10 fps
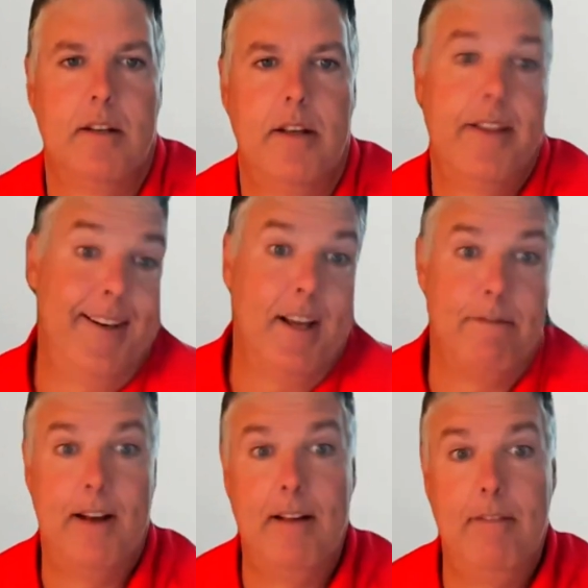and then he got
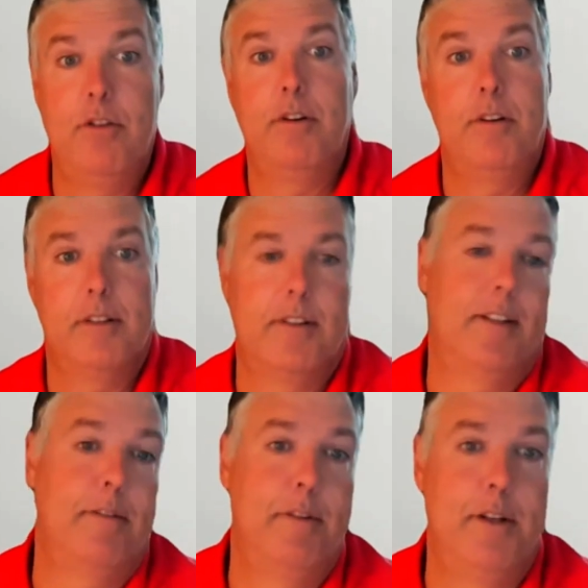5 other
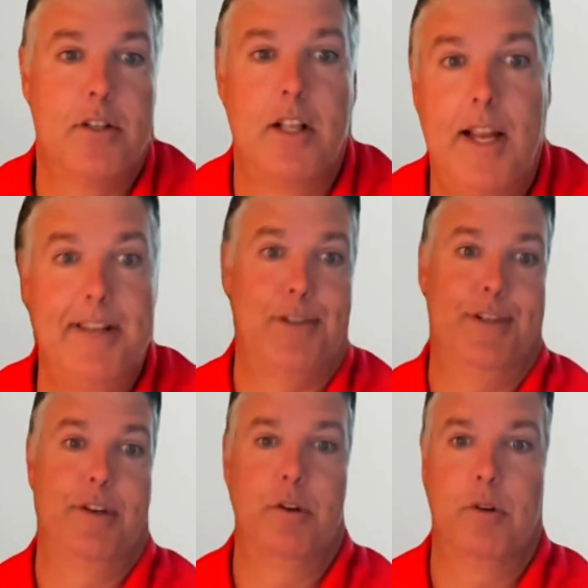of his clients
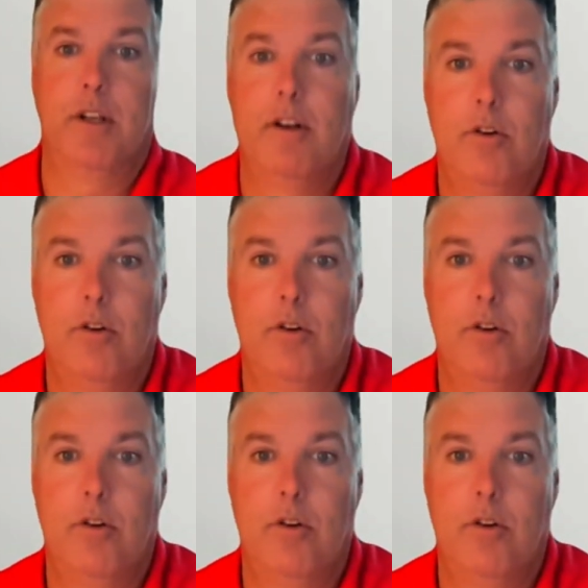to do it.